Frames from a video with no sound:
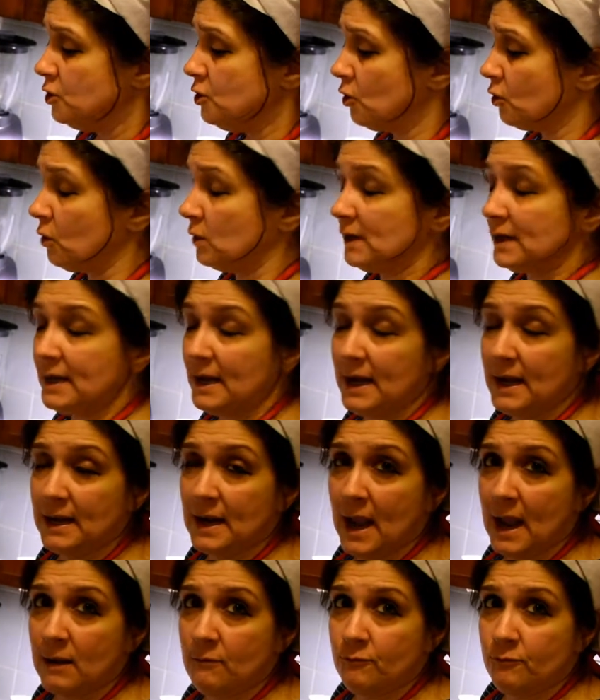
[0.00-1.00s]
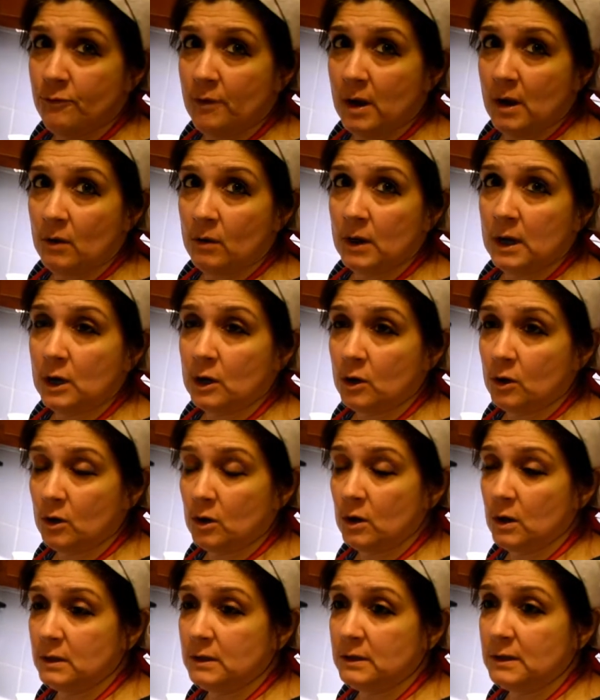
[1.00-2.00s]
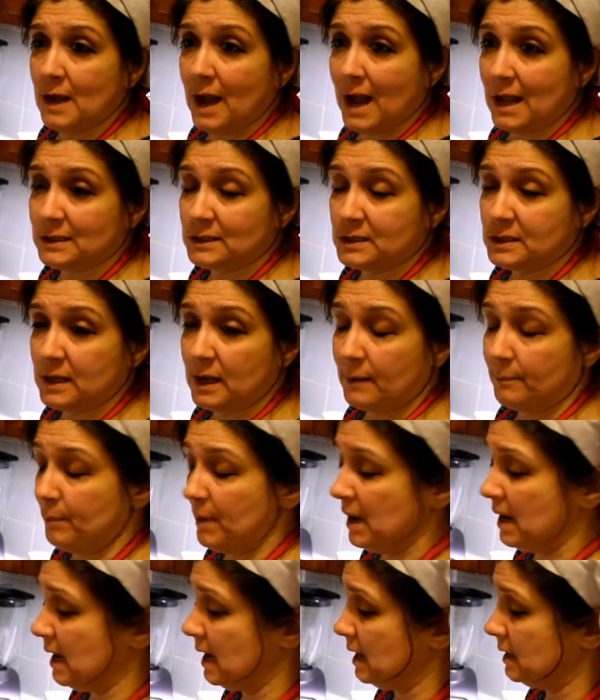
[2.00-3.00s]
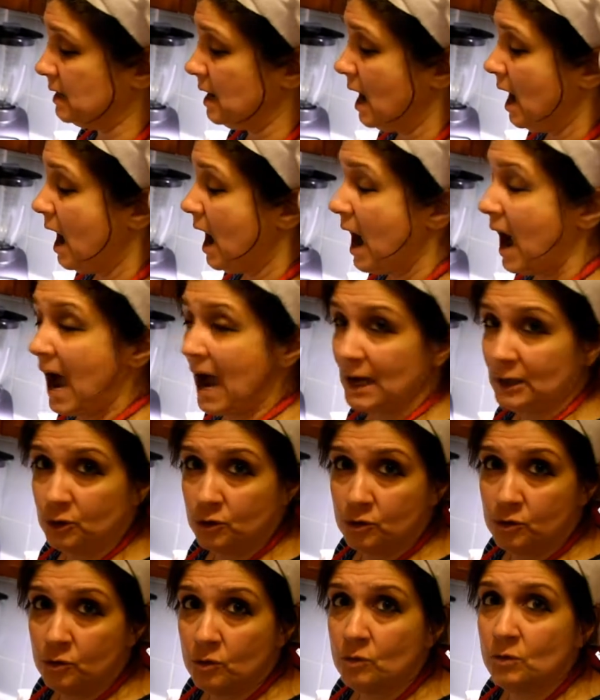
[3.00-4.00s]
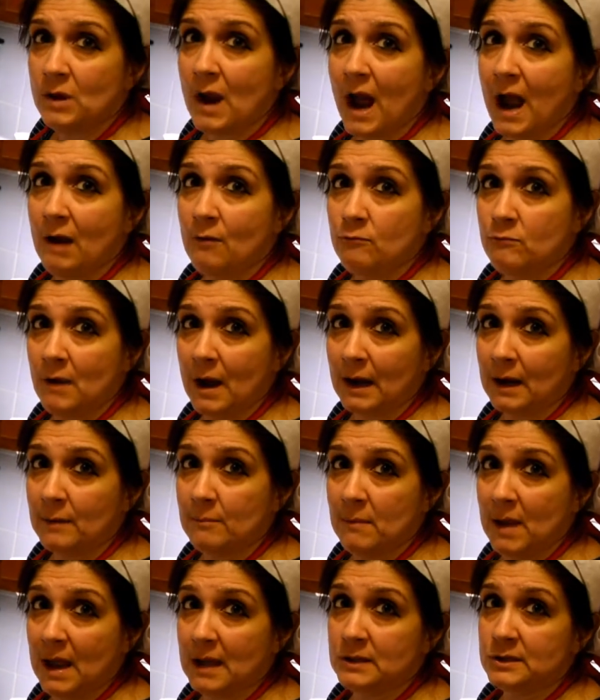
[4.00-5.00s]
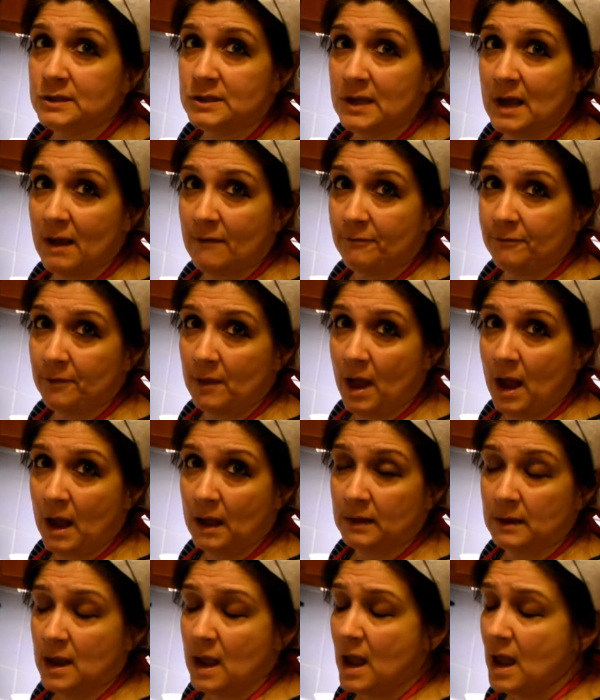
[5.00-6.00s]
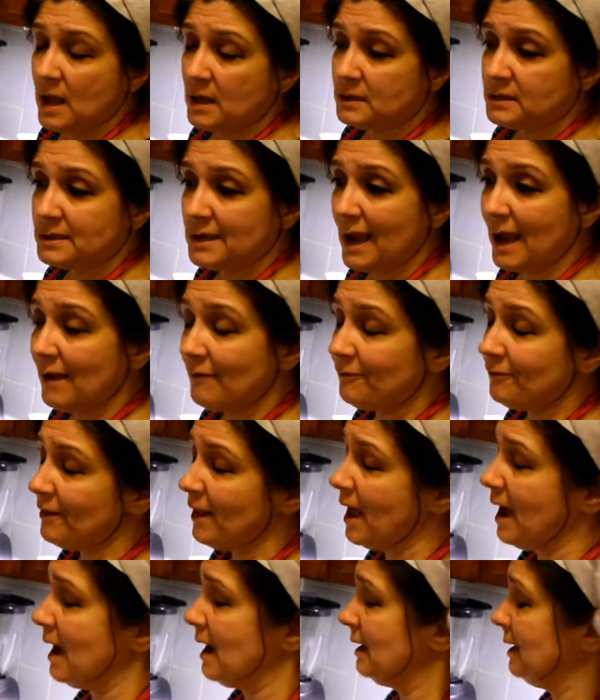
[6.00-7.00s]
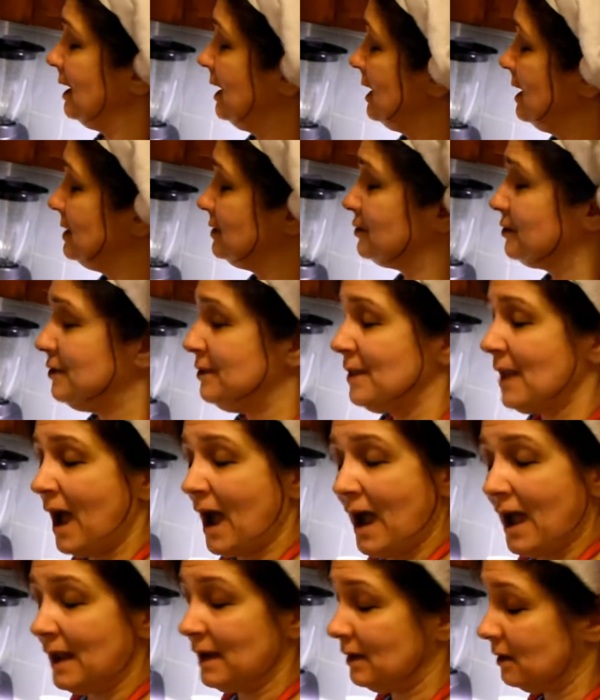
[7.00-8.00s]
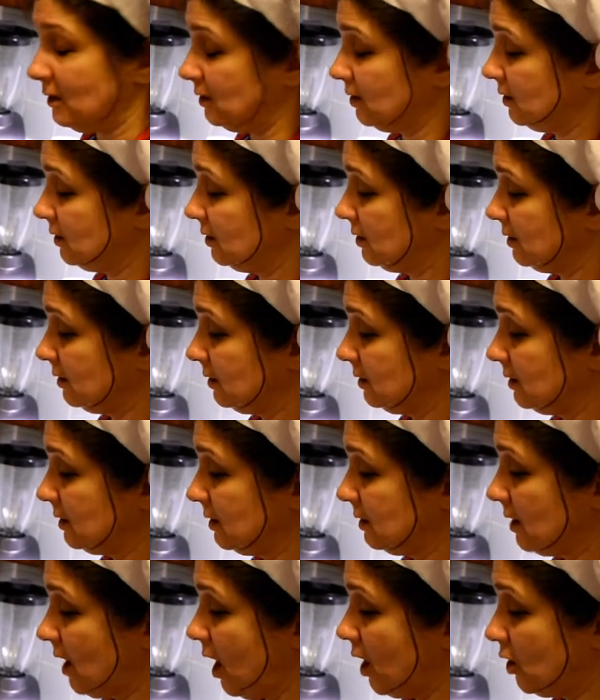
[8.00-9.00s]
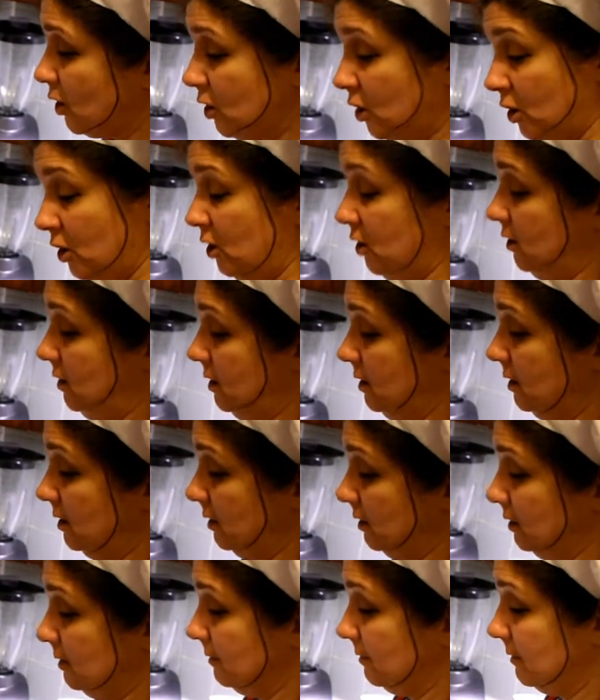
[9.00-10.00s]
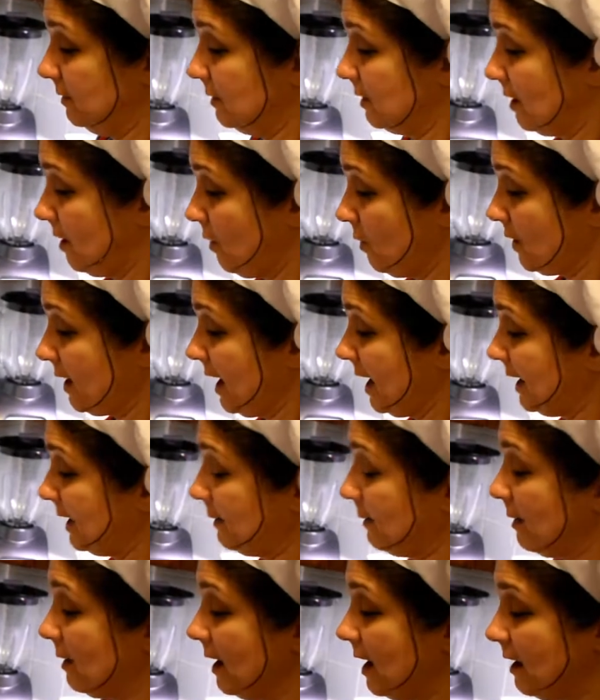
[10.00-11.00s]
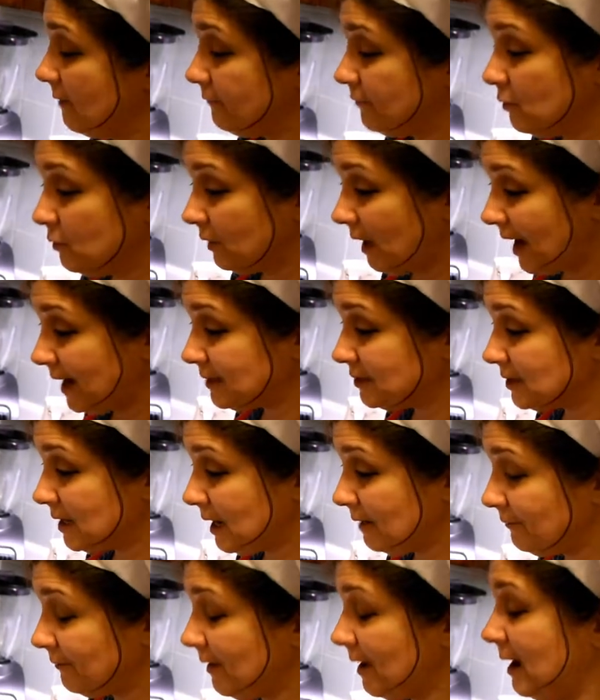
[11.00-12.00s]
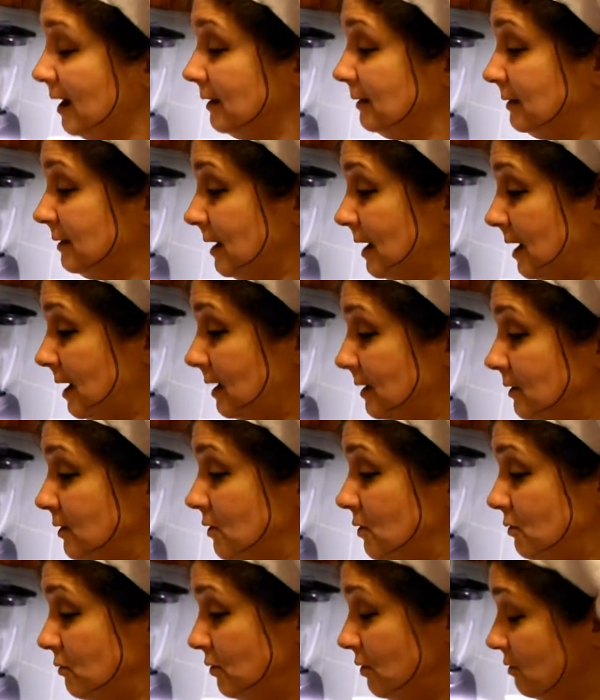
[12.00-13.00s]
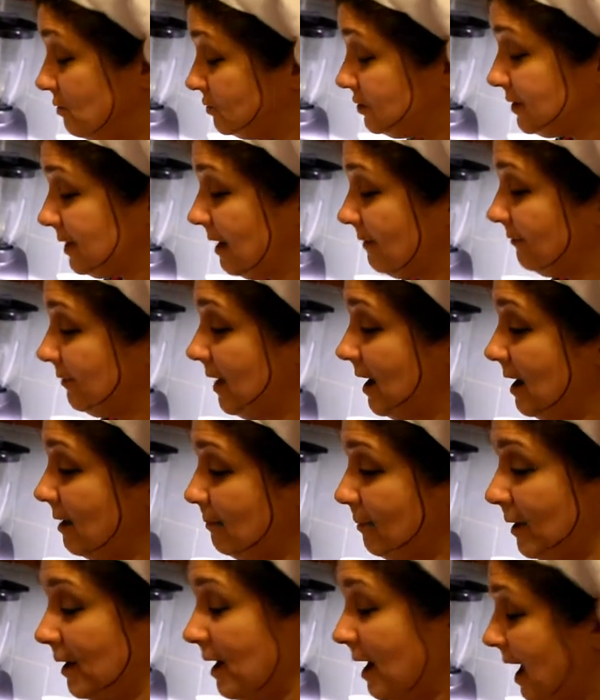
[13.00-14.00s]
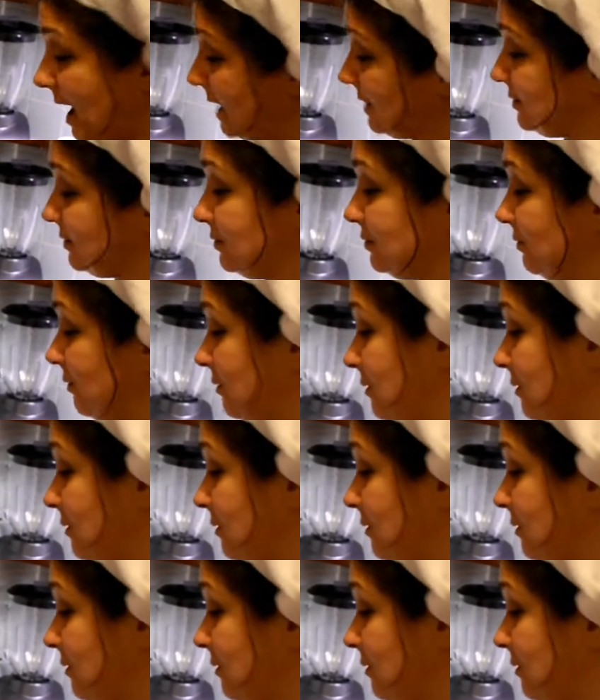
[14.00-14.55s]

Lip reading: you're going to need a really good non-stick pan. I do not recommend Teflon. Teflon is not good, okay? If you like Teflon, then you use Teflon, but I just